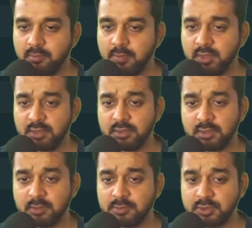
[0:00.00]
Meta
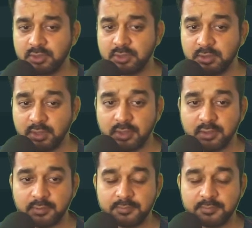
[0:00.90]
description is there.